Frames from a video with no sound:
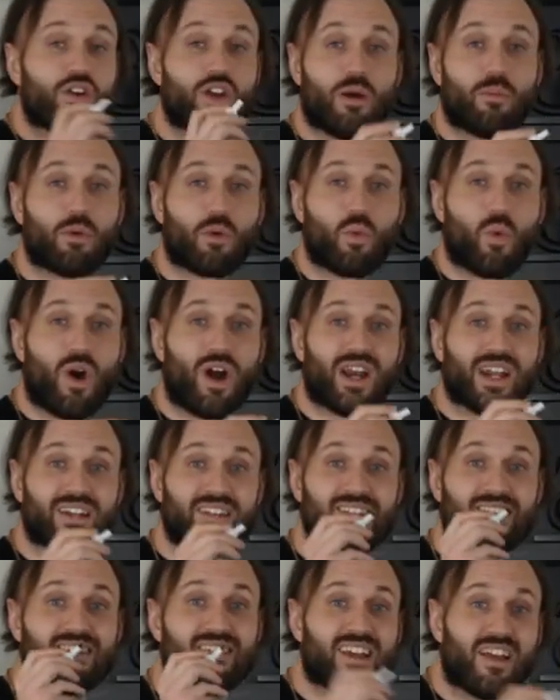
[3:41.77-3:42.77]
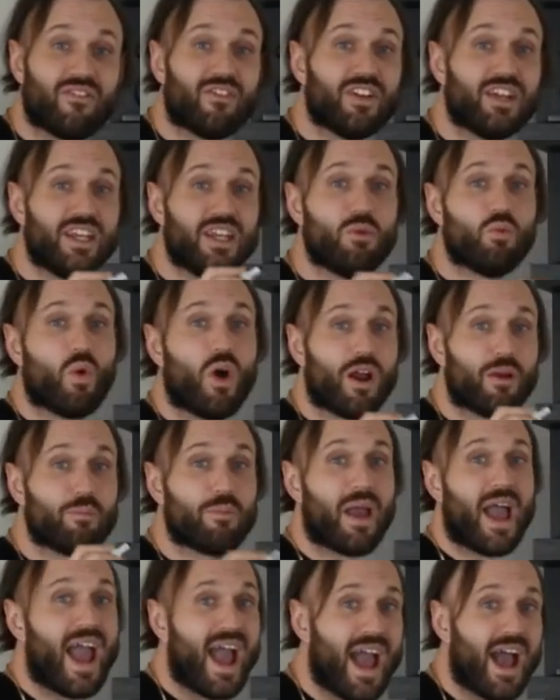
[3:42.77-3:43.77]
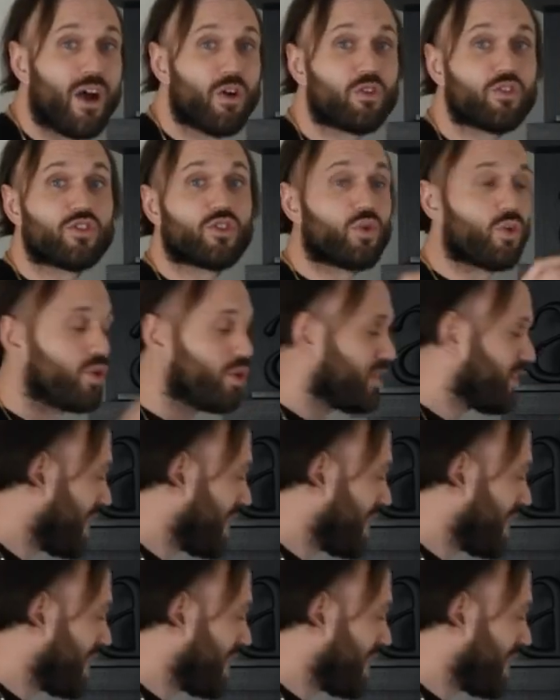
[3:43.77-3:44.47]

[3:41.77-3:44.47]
Number one, it's 71 pounds or